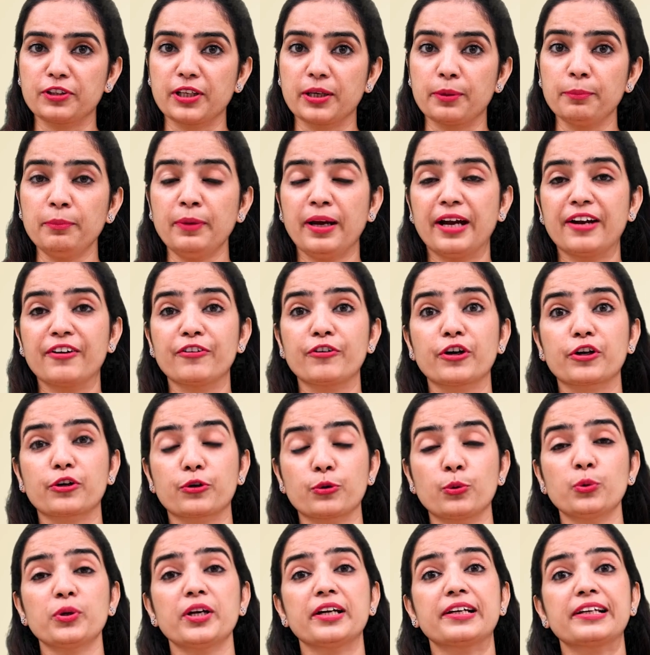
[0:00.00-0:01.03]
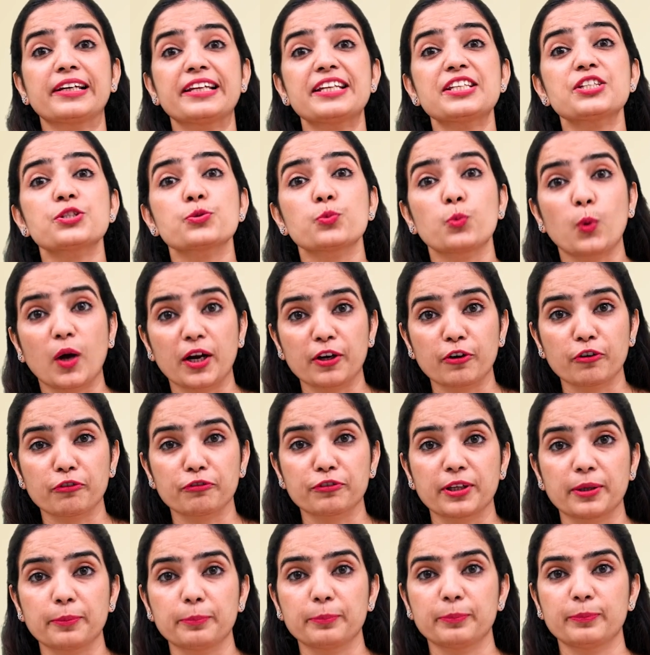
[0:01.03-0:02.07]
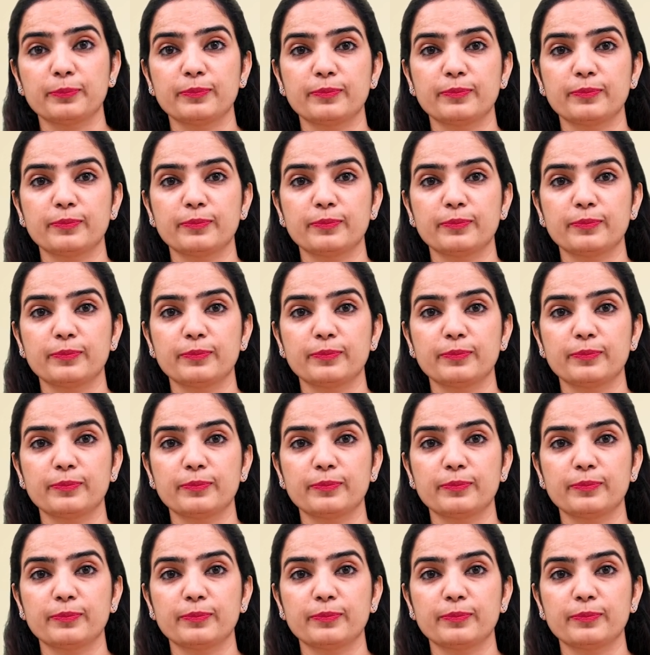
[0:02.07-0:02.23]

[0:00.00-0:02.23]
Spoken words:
them and recruit at least 1 of them.